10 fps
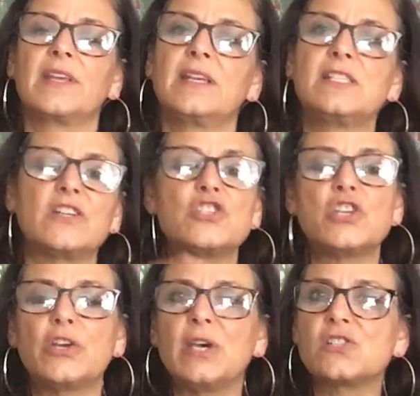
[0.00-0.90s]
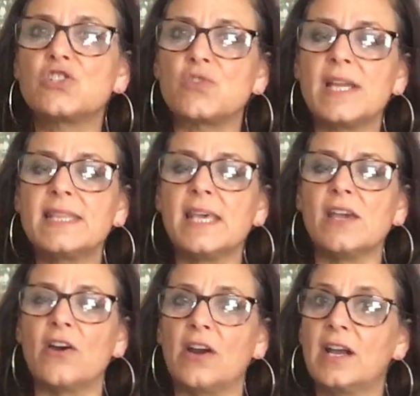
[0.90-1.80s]
He's going to show you how straight they
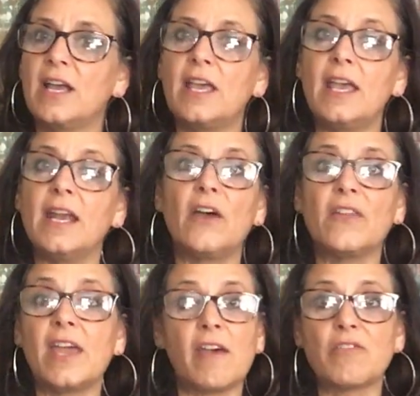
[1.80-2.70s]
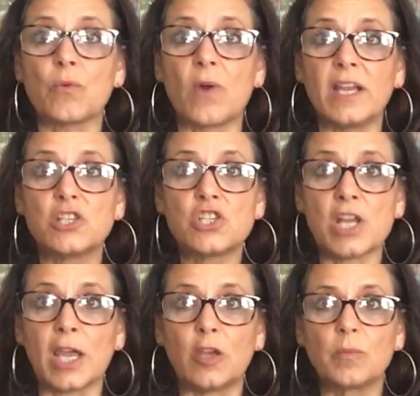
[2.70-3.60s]
are and how they have the right
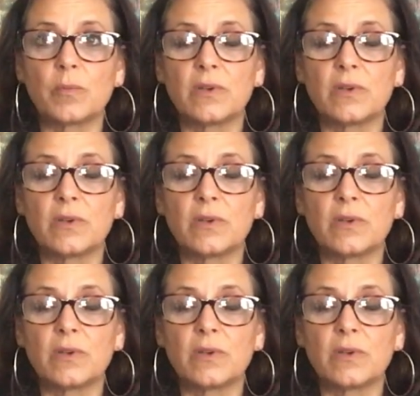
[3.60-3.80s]
shape.